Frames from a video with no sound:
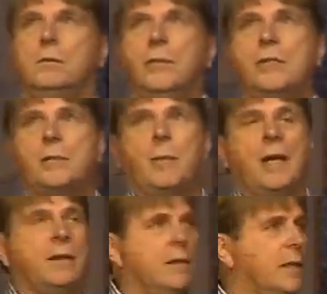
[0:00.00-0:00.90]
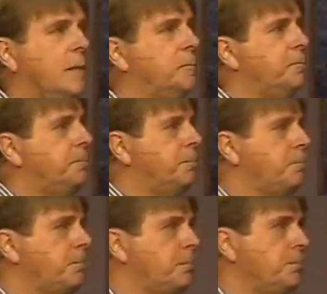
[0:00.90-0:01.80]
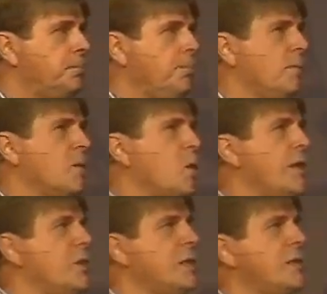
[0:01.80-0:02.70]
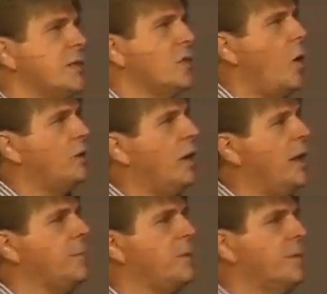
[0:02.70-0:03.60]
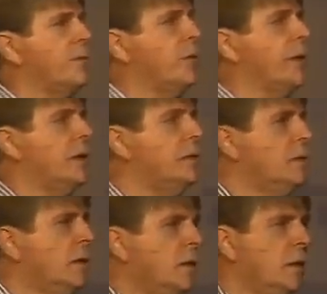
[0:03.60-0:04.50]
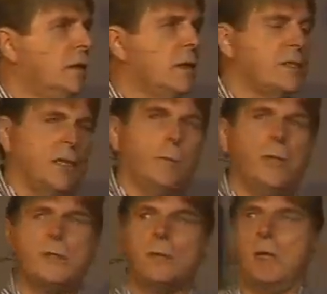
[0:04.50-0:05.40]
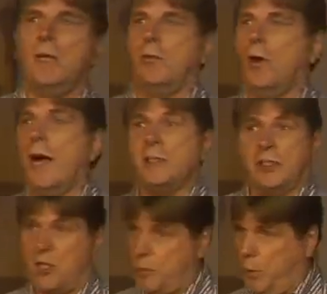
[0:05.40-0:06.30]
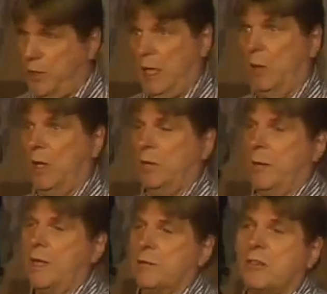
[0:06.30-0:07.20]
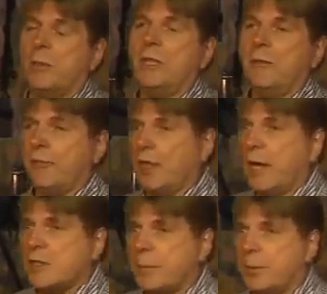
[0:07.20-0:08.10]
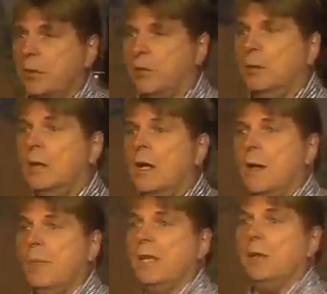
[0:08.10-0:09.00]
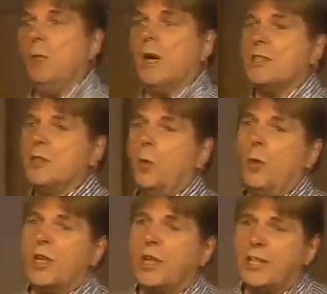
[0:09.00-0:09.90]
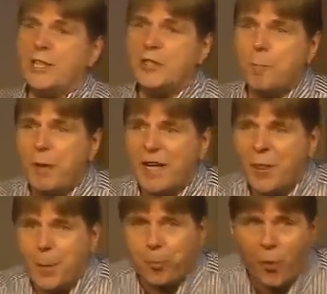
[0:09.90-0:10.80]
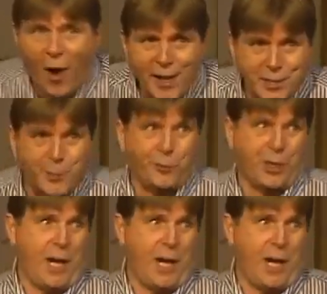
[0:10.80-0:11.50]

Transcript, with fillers: Greed's a bad thing. That's why Jesus says all types of greed because it appears in many varieties. I just pointed out one way he was greedy for God's approval, but he wasn't willing to pay the price for